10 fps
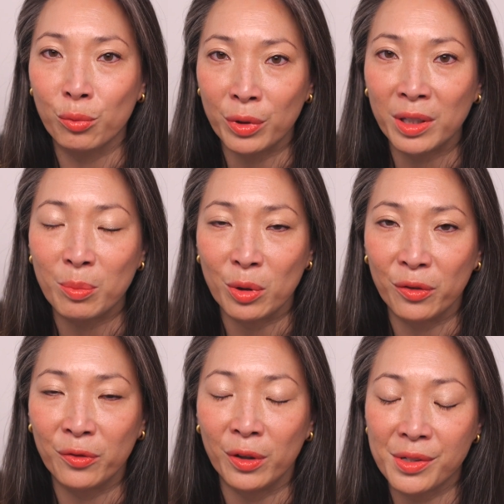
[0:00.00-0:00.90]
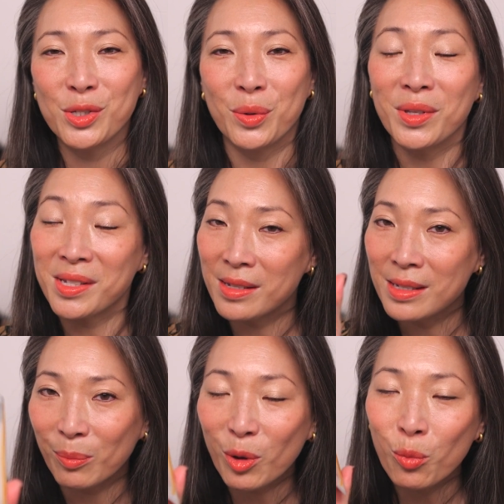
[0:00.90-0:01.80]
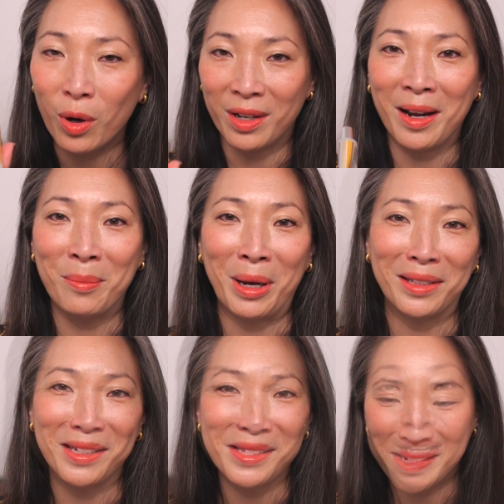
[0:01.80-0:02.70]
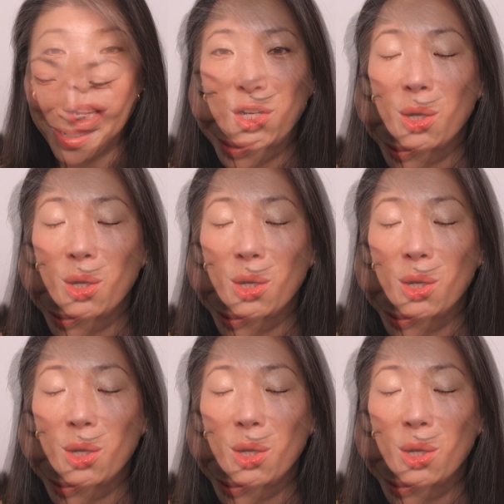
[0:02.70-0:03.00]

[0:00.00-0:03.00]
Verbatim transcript: really beautiful. So this is number one on my list.